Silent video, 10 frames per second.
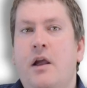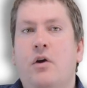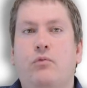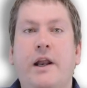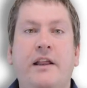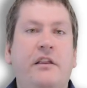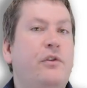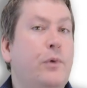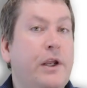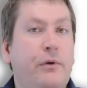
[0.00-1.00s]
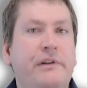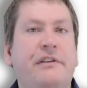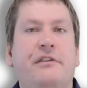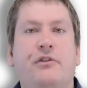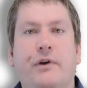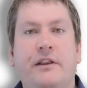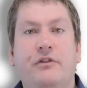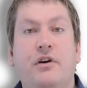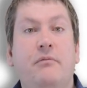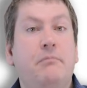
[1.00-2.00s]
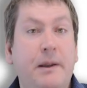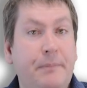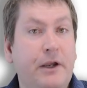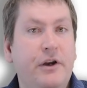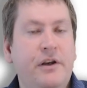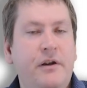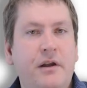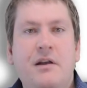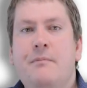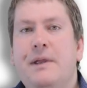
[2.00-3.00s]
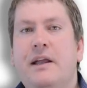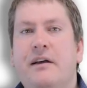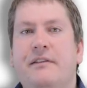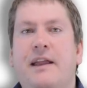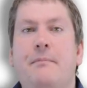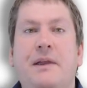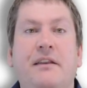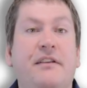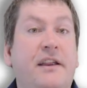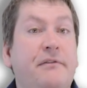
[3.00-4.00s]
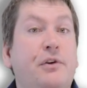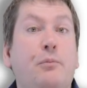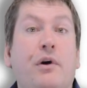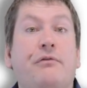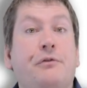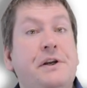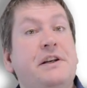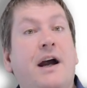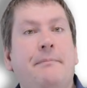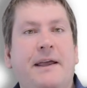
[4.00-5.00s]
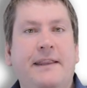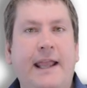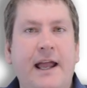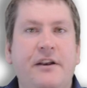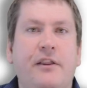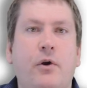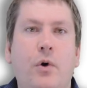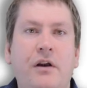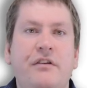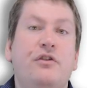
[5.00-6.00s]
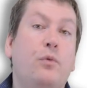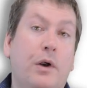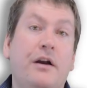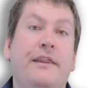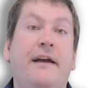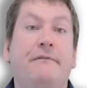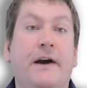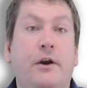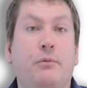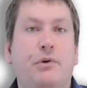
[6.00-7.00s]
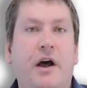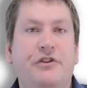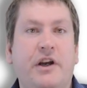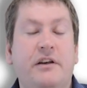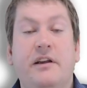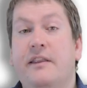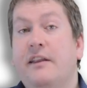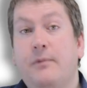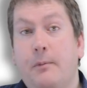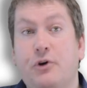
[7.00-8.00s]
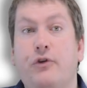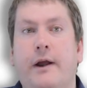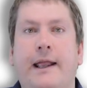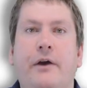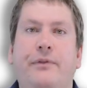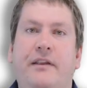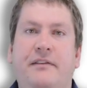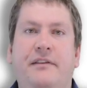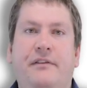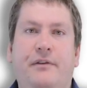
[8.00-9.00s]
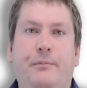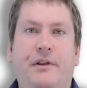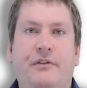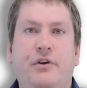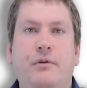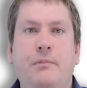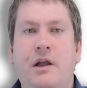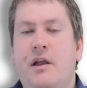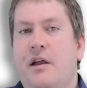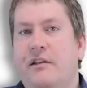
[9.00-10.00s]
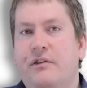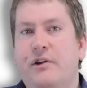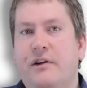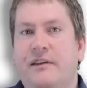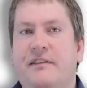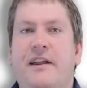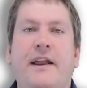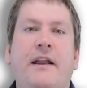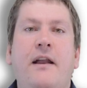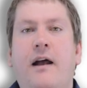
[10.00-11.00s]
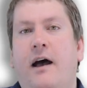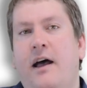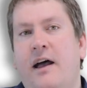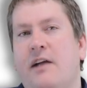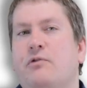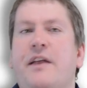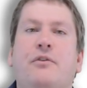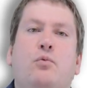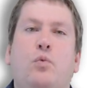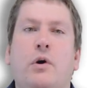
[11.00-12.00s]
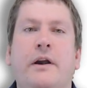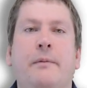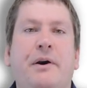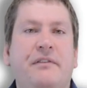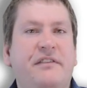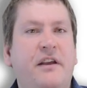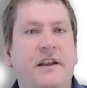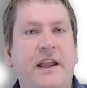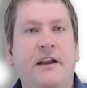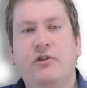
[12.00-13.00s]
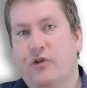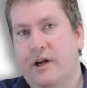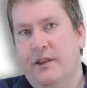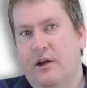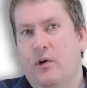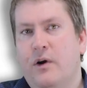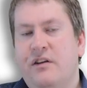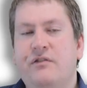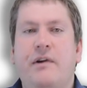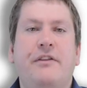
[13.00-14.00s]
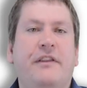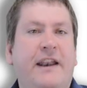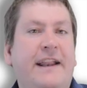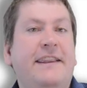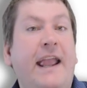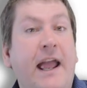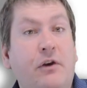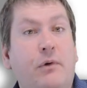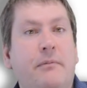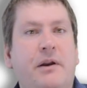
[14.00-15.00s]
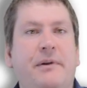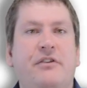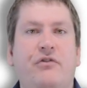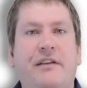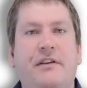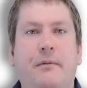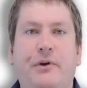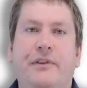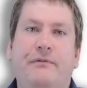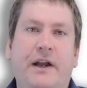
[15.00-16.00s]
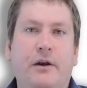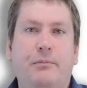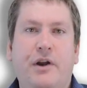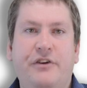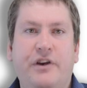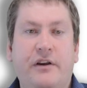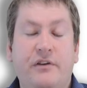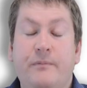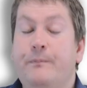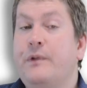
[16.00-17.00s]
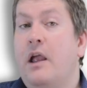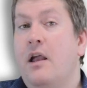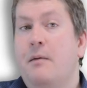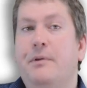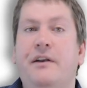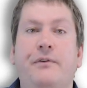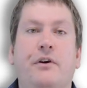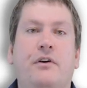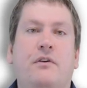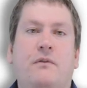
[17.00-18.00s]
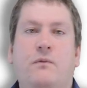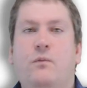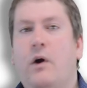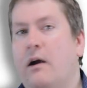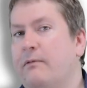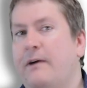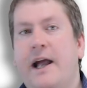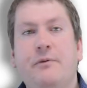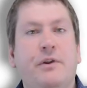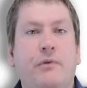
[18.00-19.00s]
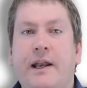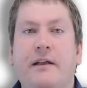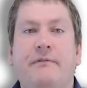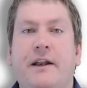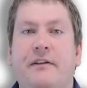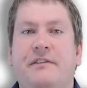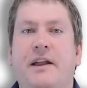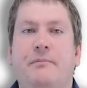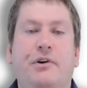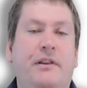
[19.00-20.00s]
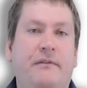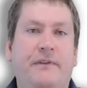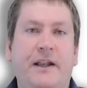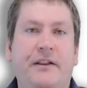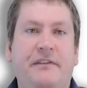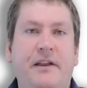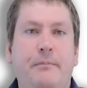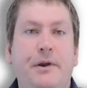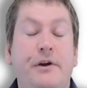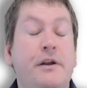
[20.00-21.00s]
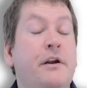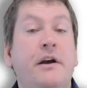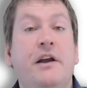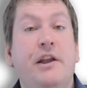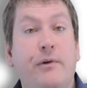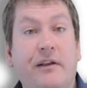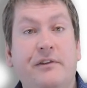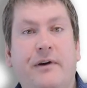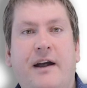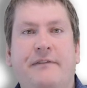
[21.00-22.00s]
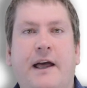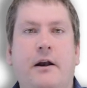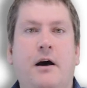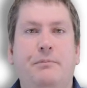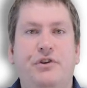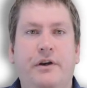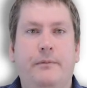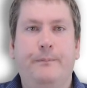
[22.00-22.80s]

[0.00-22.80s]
Writing the 3 quizzes during the term might be good because that means it gives you more free time at the end of the course to work on that final project. And that's why we're trying out this system this term. So you can say, I'd rather worry about studying during the course rather than at the end where I'm going to be stressing about the final project. But if you are fine with writing a final exam during the final exam period, you also have that option.